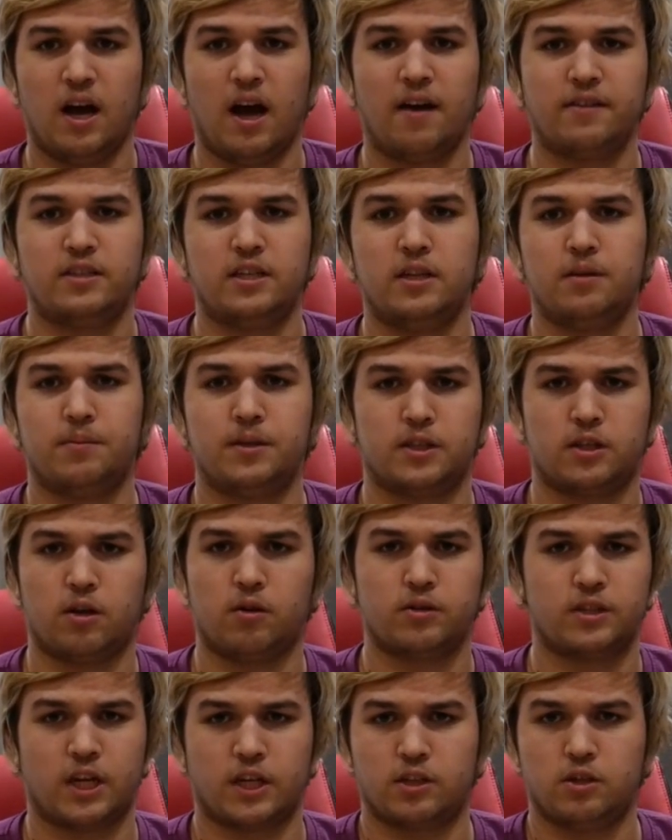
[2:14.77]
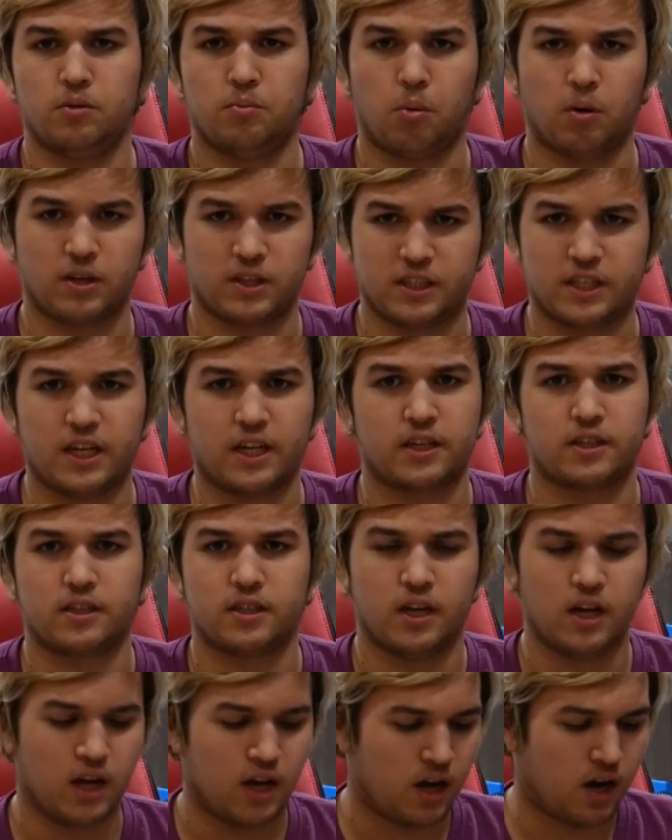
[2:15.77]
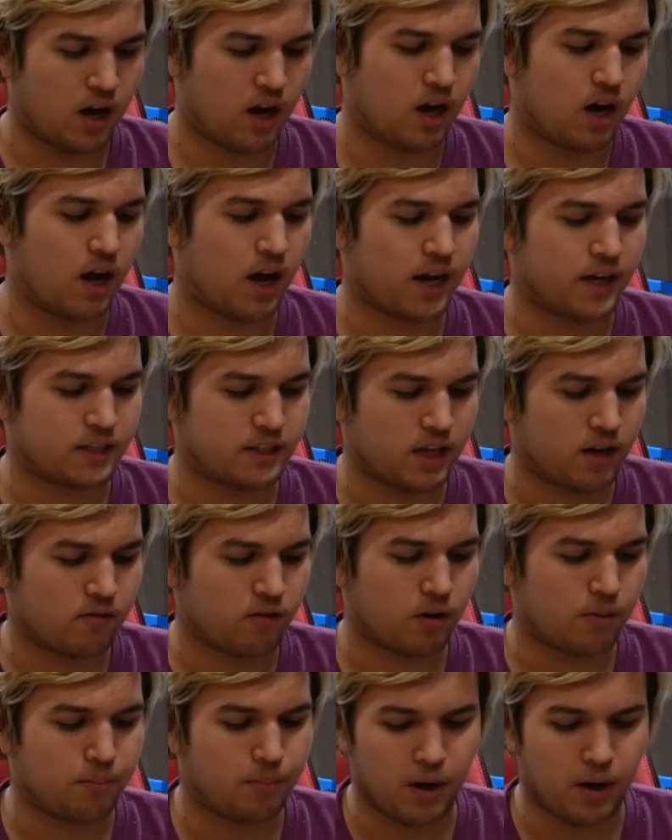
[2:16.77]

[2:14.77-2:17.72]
I've seen them as low as like 2.6, uh, etc.